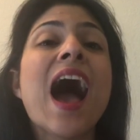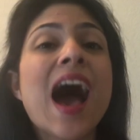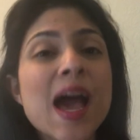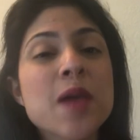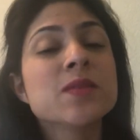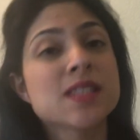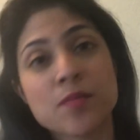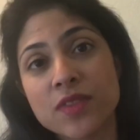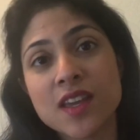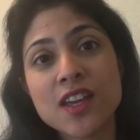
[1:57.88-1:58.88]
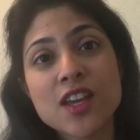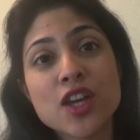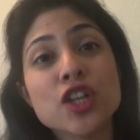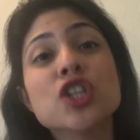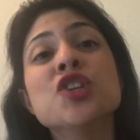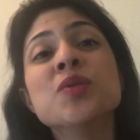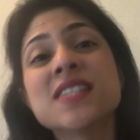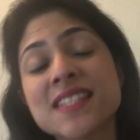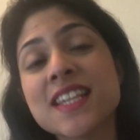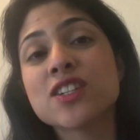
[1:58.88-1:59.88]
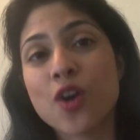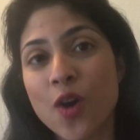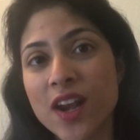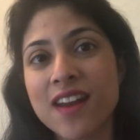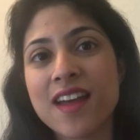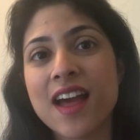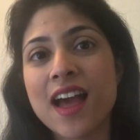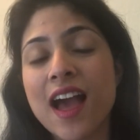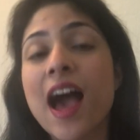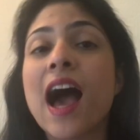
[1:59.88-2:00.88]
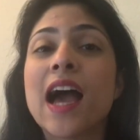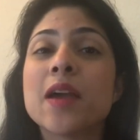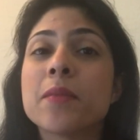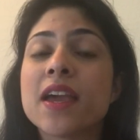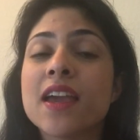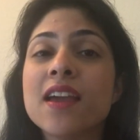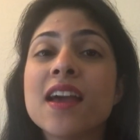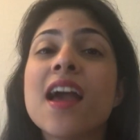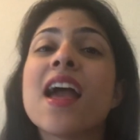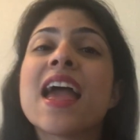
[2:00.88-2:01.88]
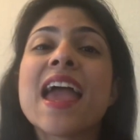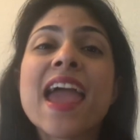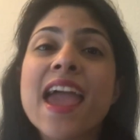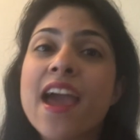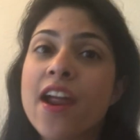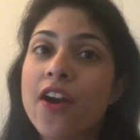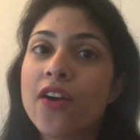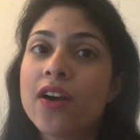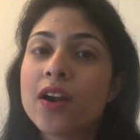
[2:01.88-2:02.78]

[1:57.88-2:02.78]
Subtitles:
I am something you sit on. I am a air.